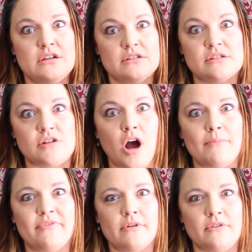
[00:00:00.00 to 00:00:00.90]

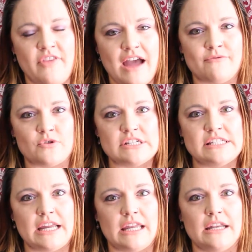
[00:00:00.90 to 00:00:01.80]
stop that for a
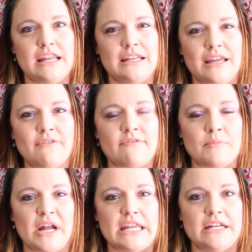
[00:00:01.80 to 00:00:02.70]
second and give
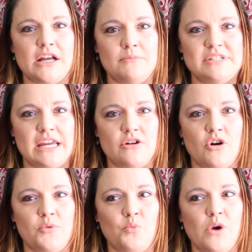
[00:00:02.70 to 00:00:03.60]
everybody an update
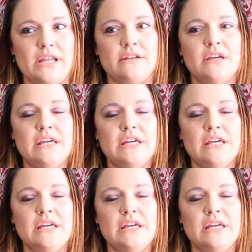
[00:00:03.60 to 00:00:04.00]
on what